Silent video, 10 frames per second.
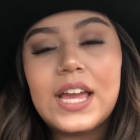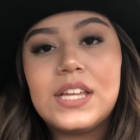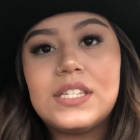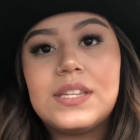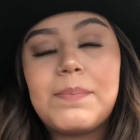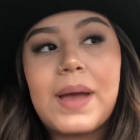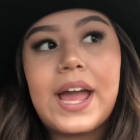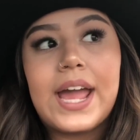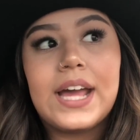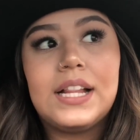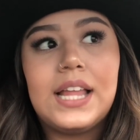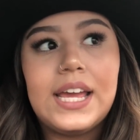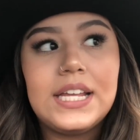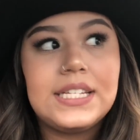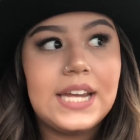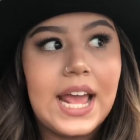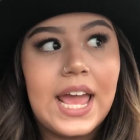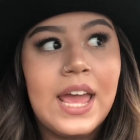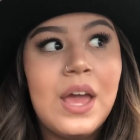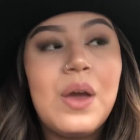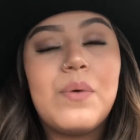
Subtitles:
because my client today,